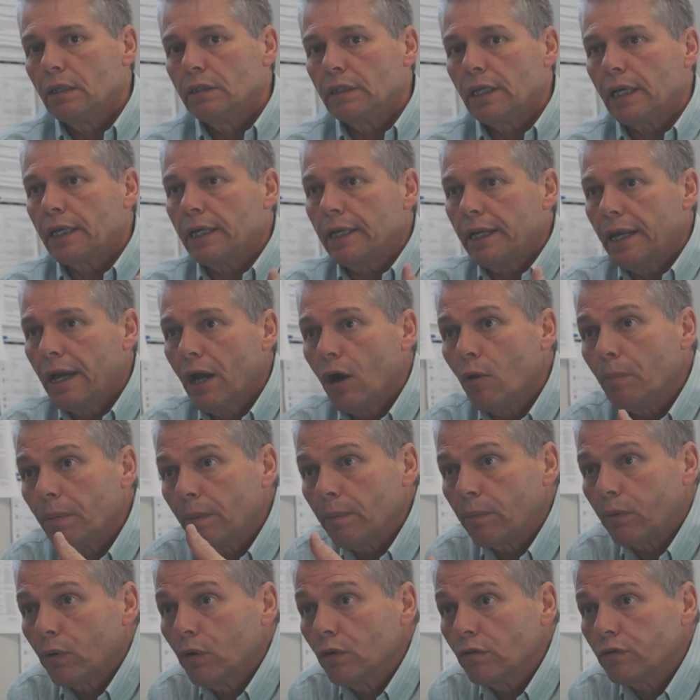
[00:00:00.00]
that could help
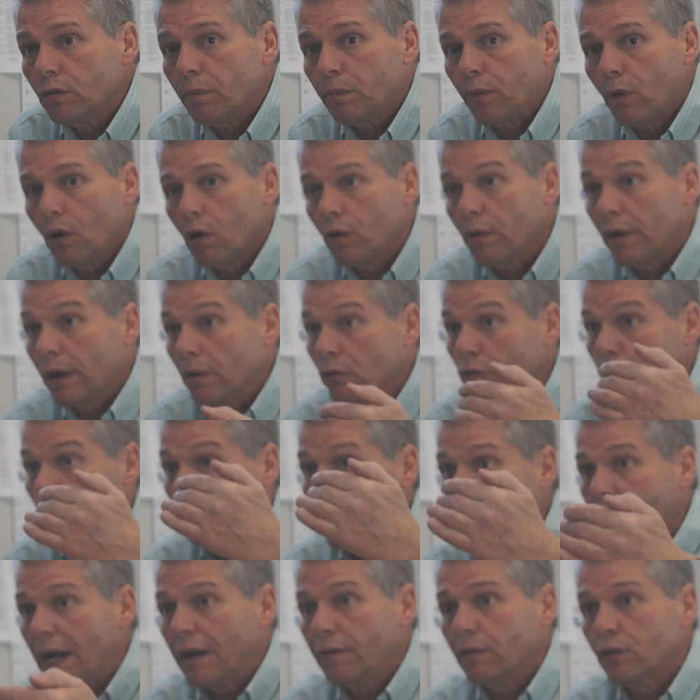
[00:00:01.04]
improve the program as we
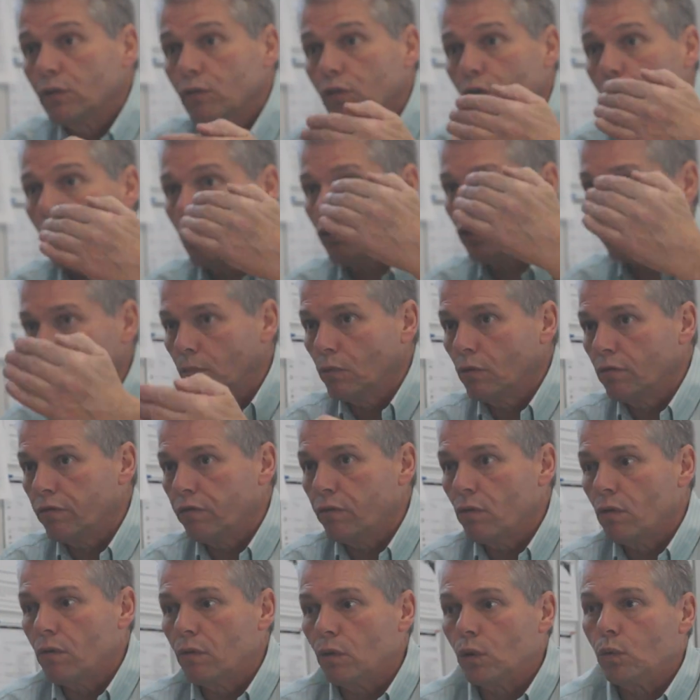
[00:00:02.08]
hire a new coach and move
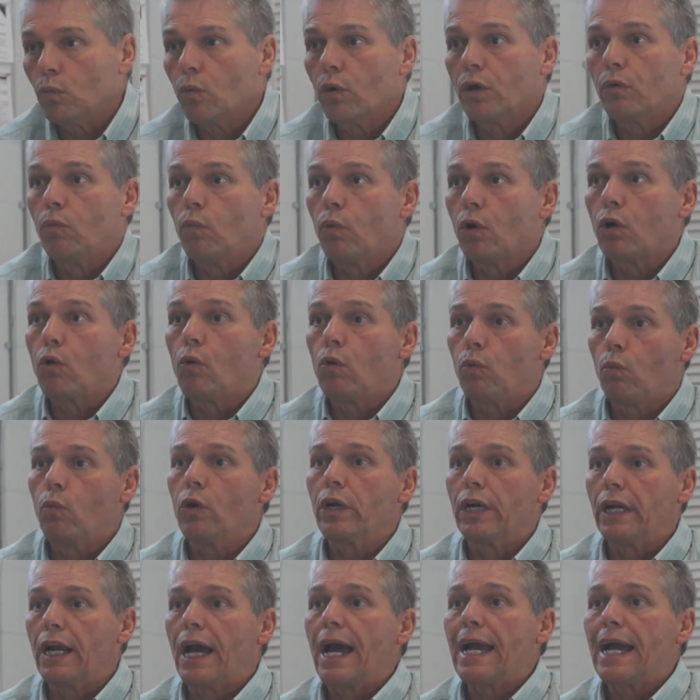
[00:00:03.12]
forward. What did